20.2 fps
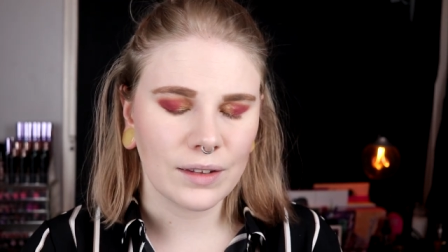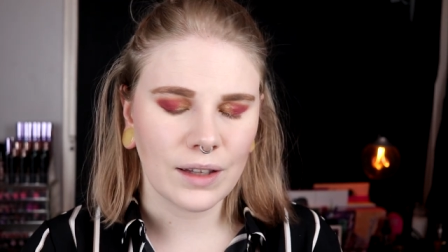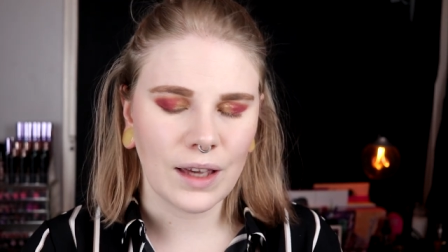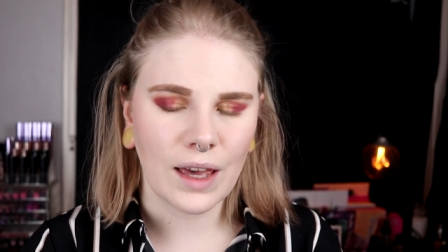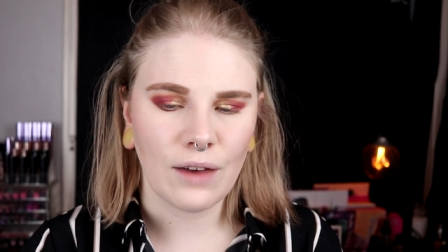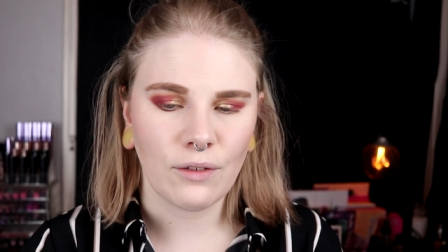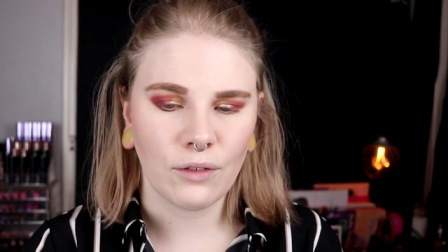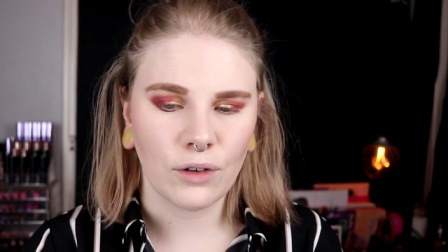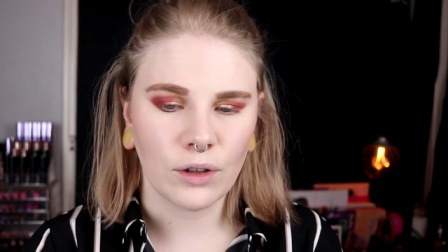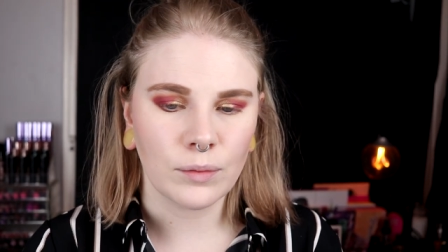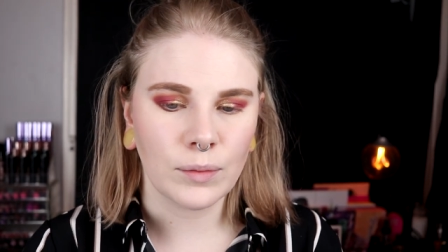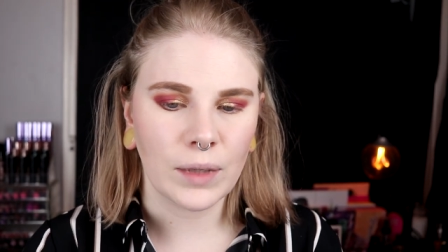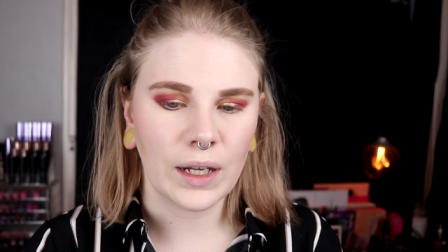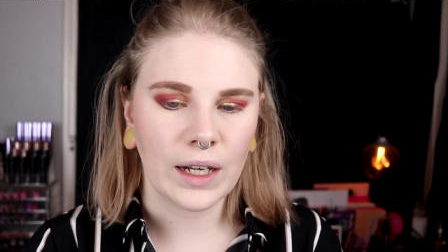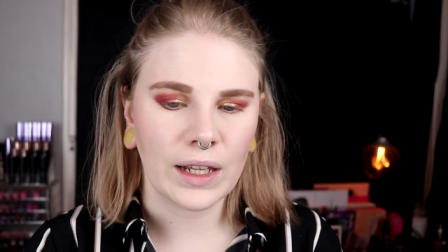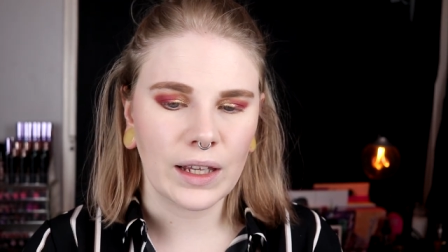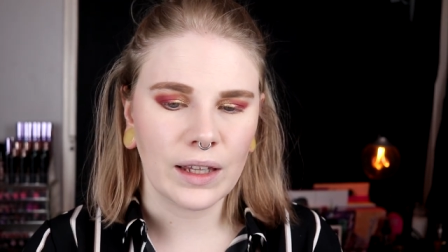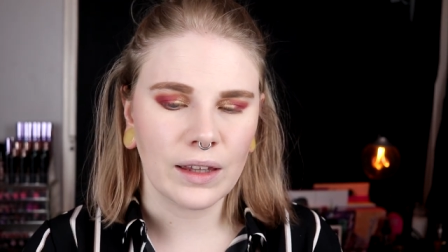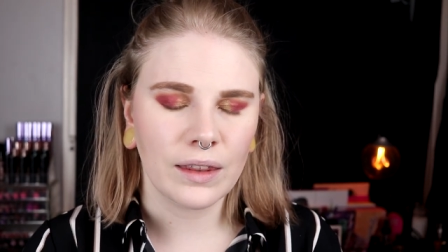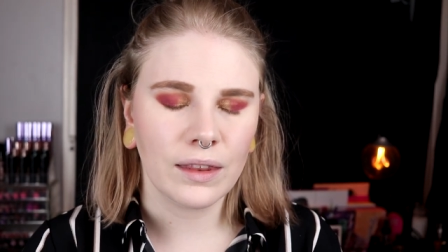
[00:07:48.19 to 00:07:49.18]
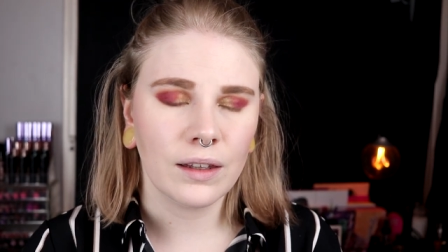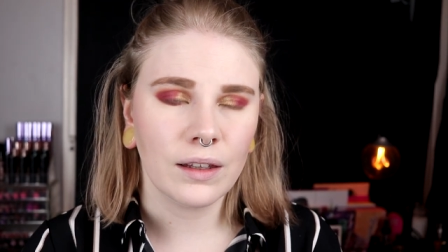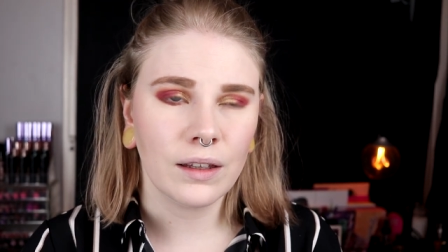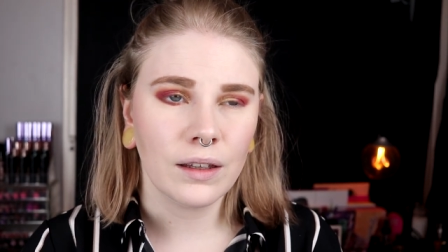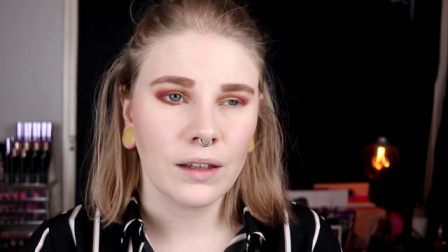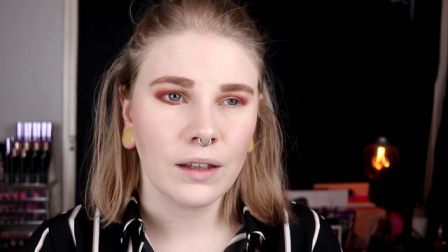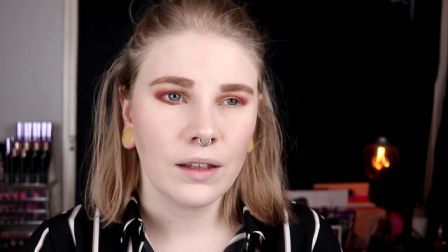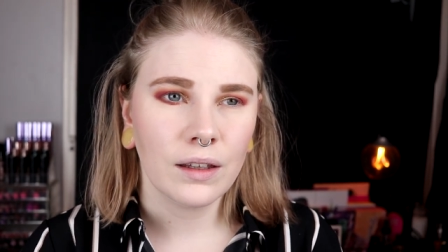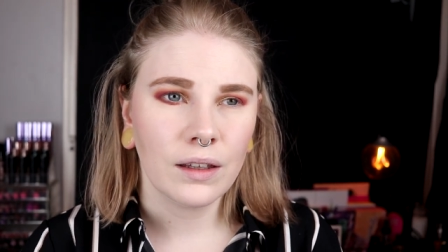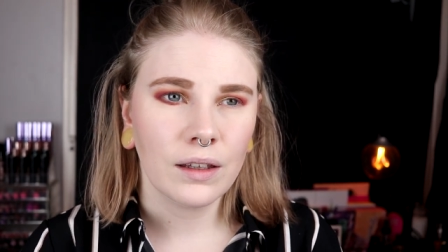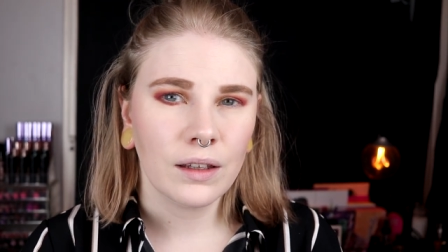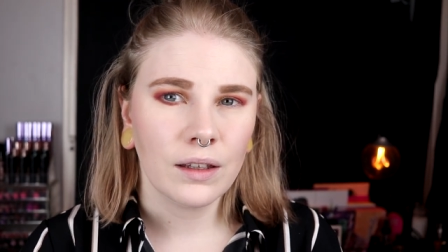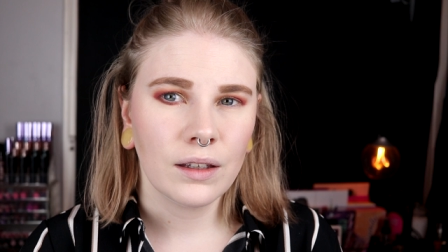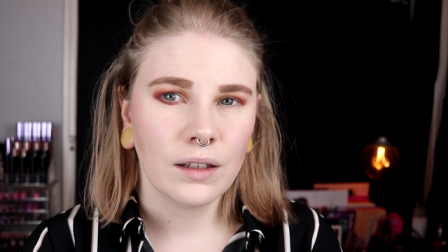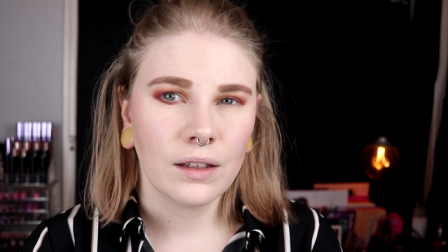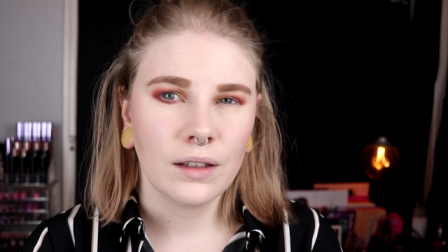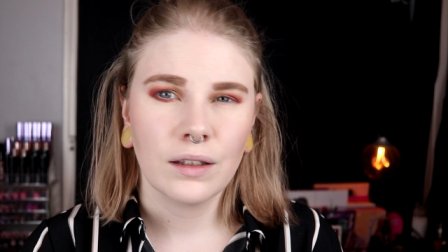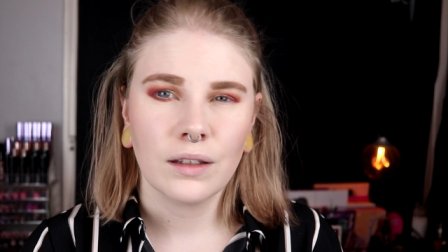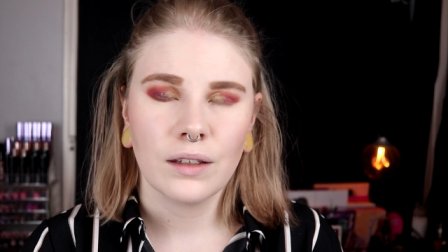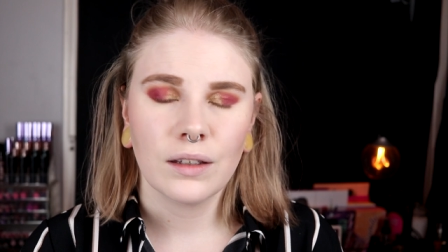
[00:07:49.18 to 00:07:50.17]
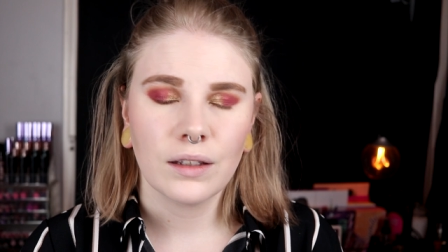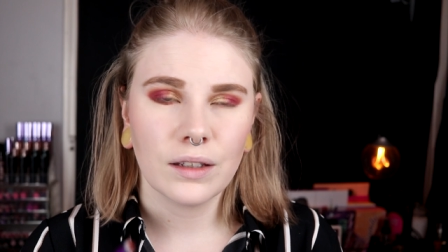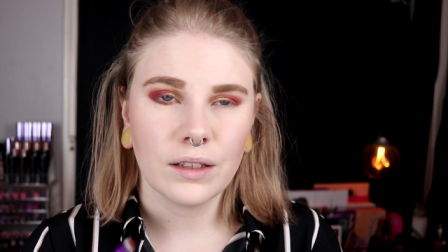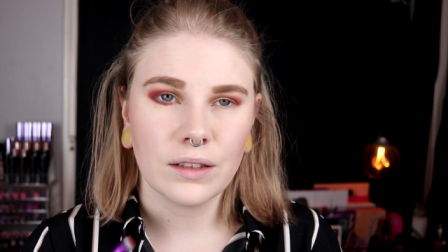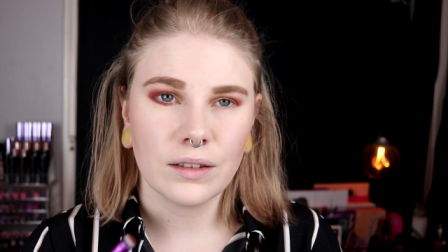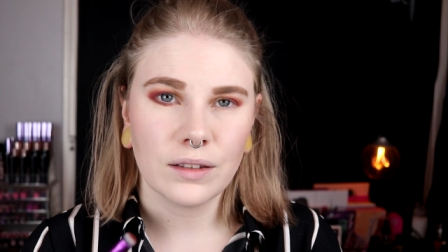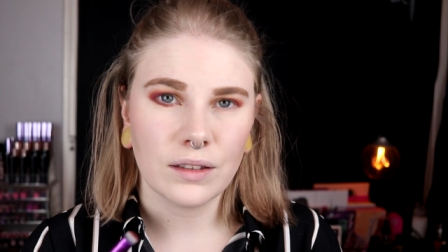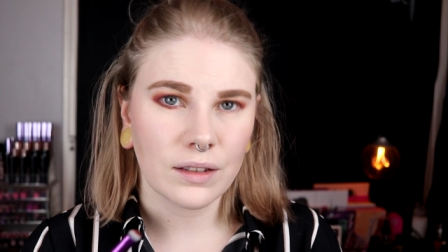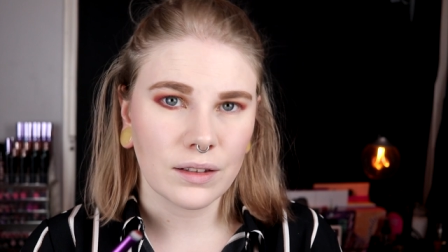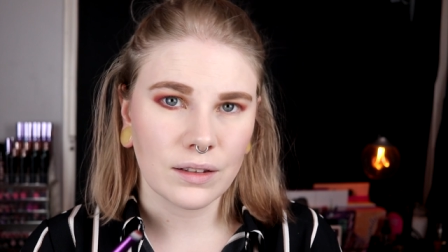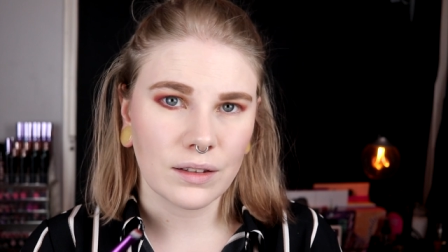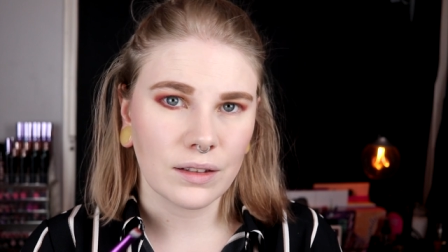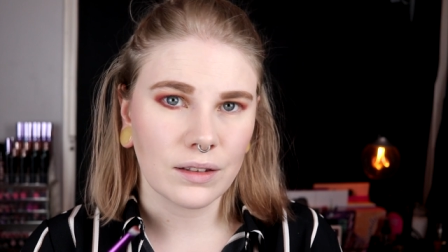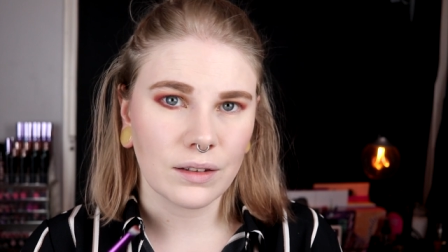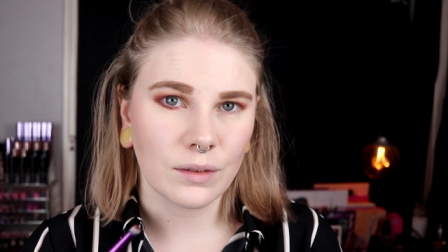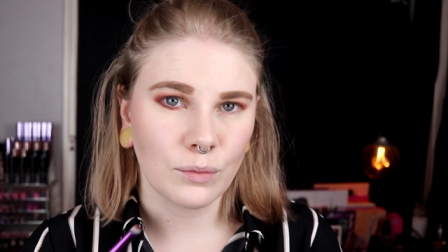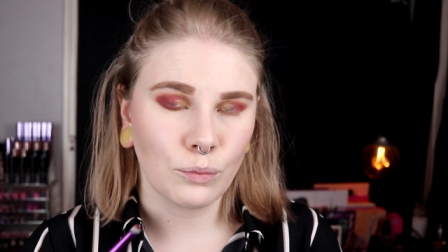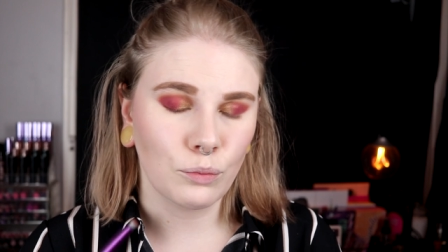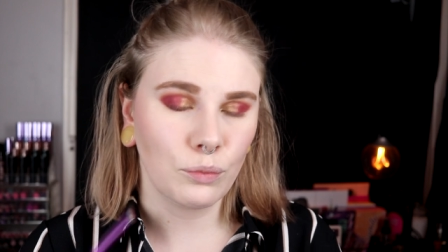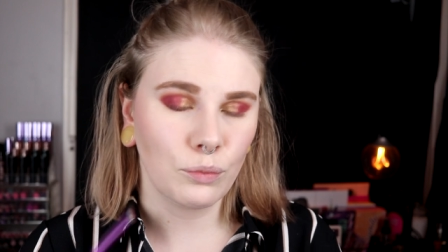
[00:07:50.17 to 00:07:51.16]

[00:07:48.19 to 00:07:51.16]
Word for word: I have on my lid. It's just this